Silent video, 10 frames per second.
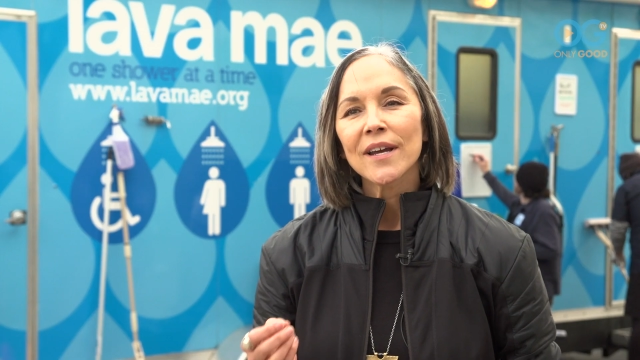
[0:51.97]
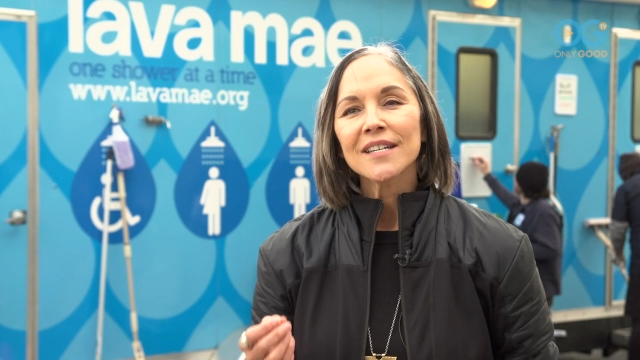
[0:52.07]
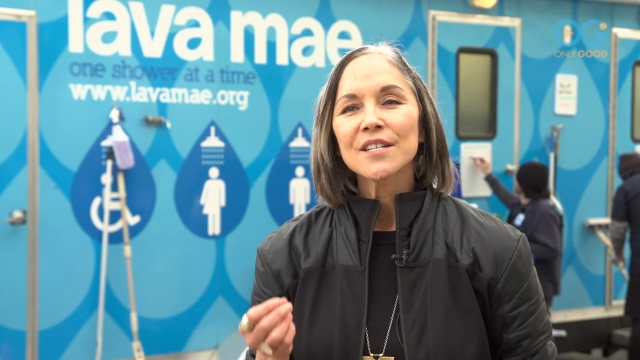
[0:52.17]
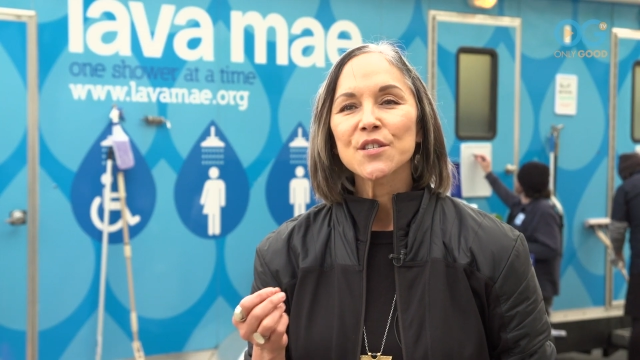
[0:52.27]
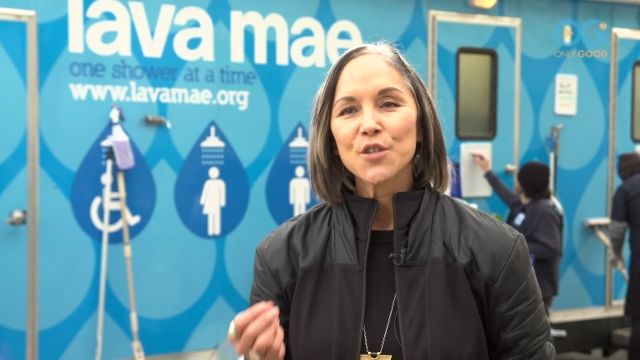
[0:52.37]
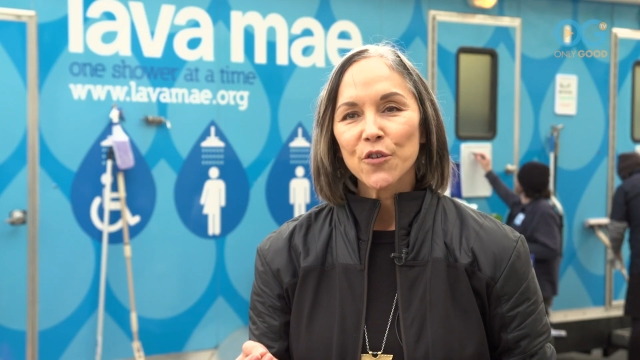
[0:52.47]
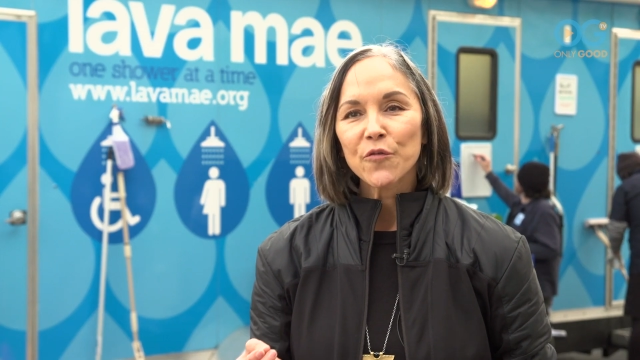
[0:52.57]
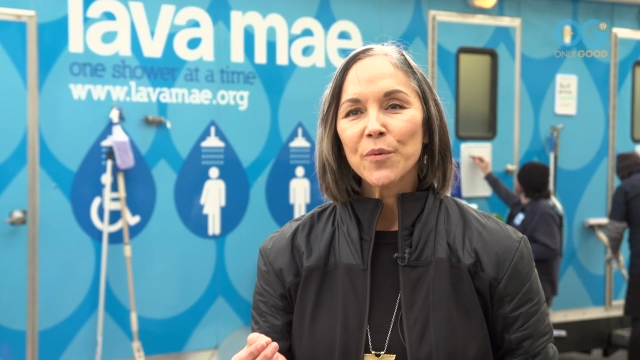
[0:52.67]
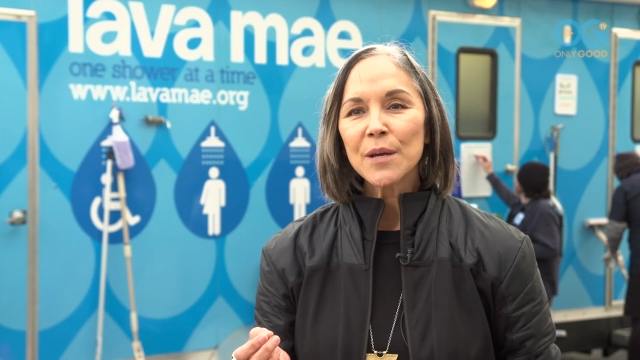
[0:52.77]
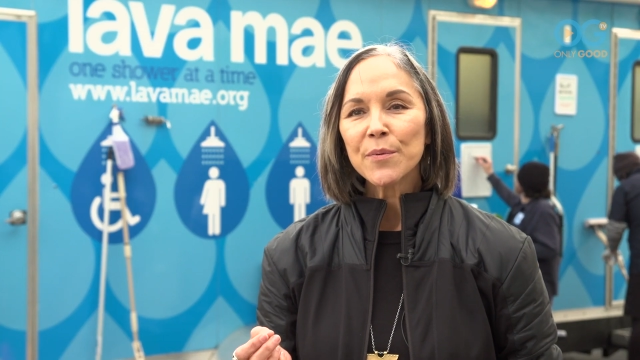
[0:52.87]
trying to
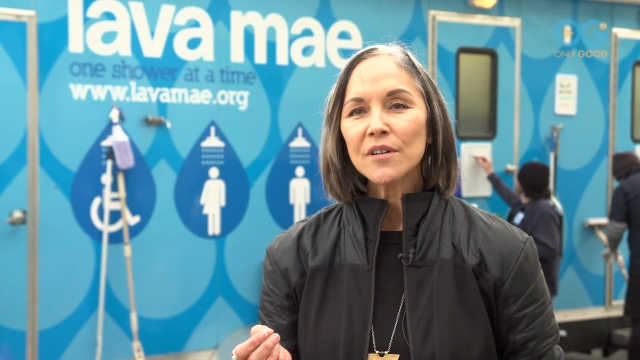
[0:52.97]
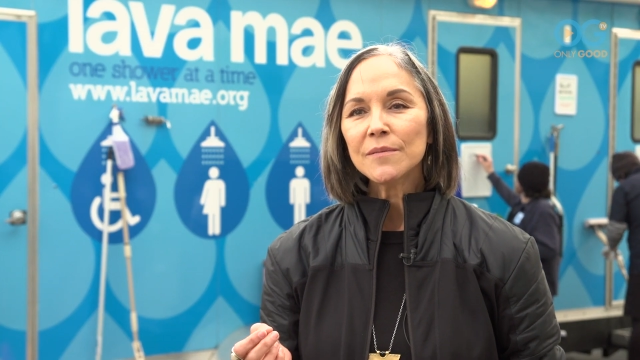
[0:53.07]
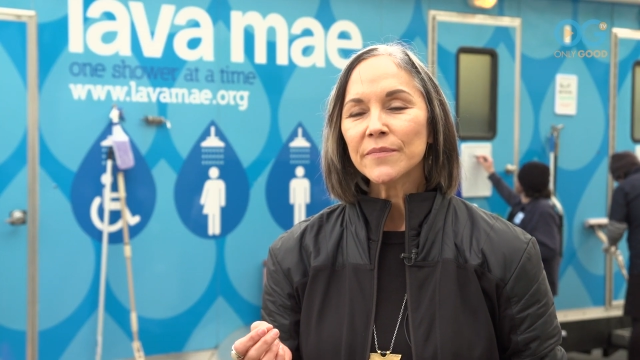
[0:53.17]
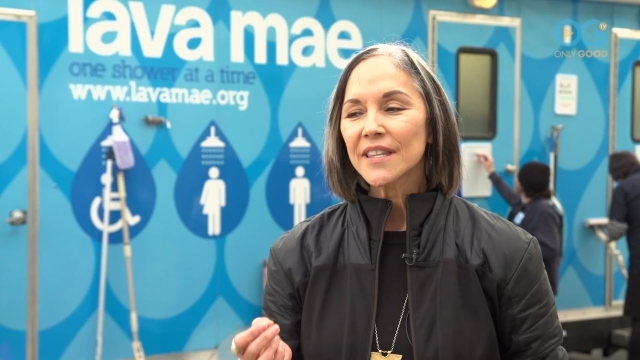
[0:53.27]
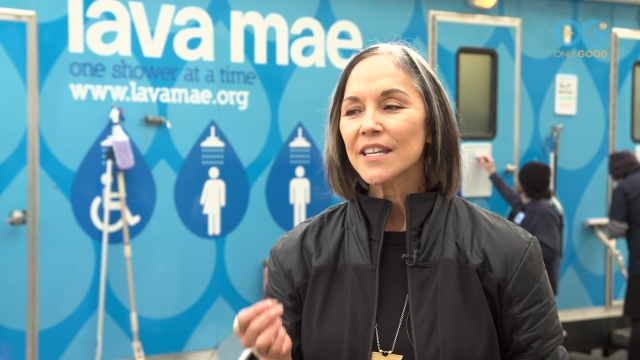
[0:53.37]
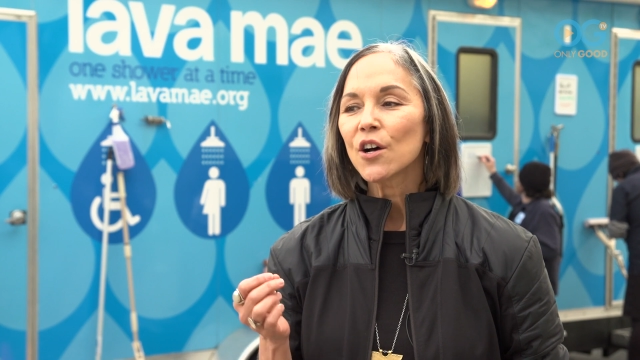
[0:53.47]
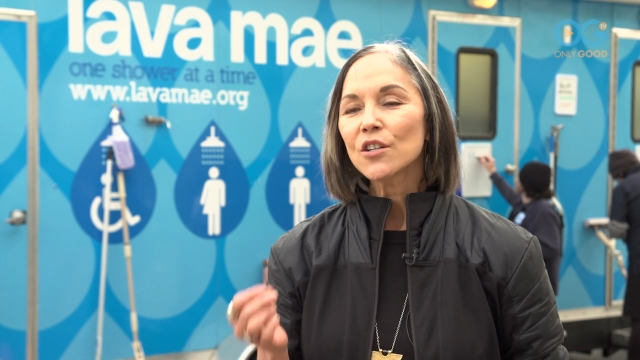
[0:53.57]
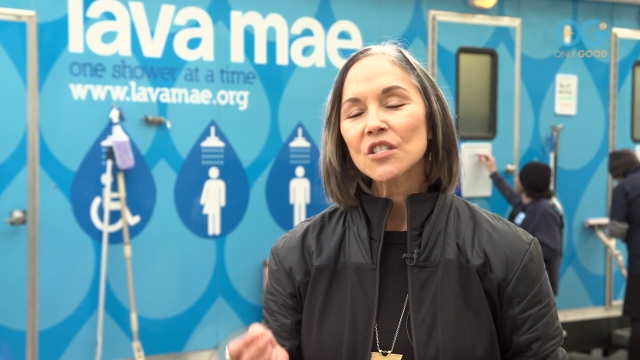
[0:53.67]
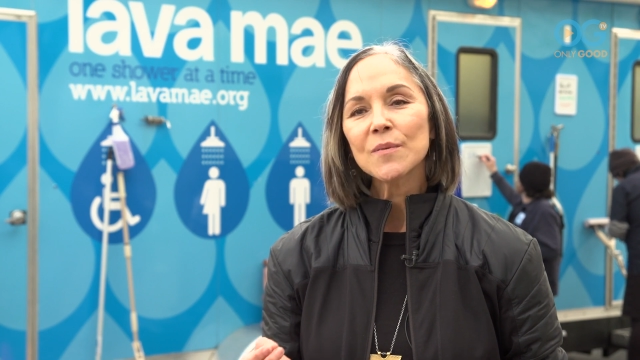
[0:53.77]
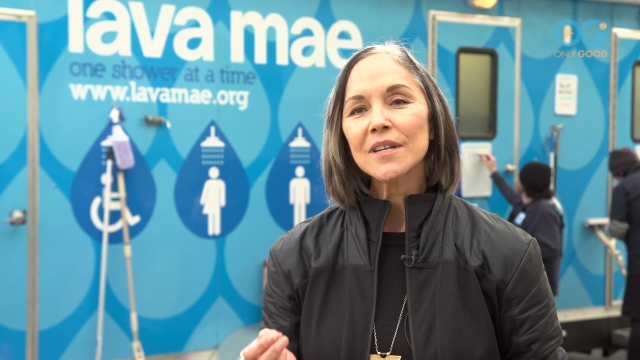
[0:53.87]
serve people, the
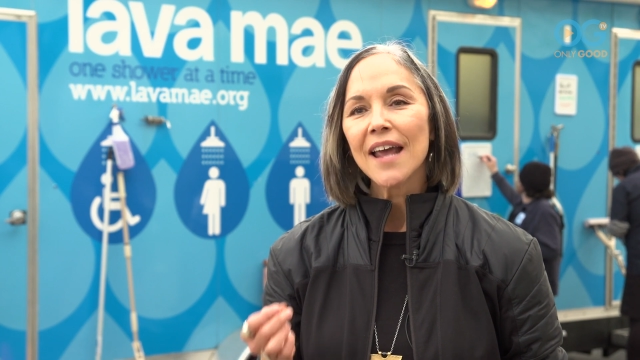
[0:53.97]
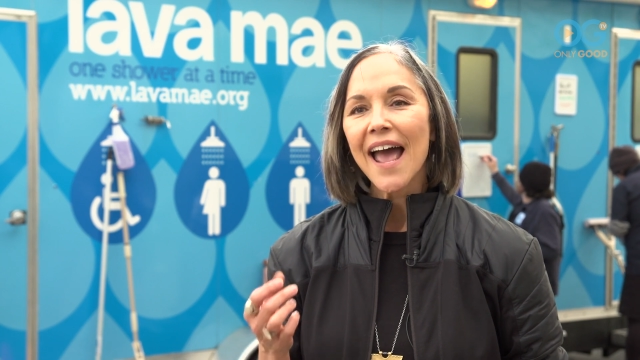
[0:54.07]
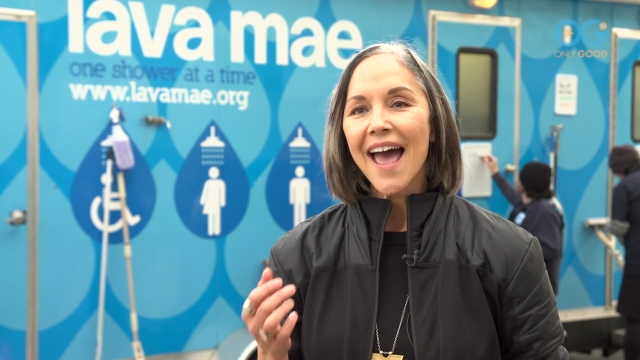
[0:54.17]
ultimate